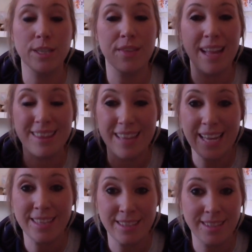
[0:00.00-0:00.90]
and that
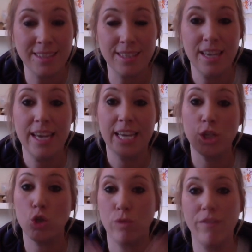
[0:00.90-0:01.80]
lens is
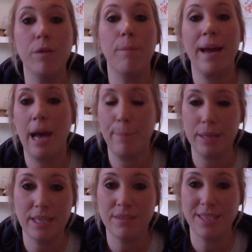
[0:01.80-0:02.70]
driven by our
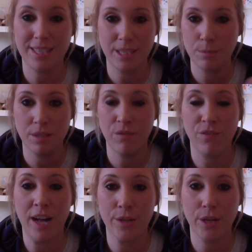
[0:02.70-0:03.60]
belief systems and
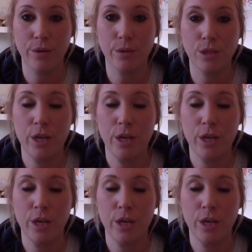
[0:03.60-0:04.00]
values.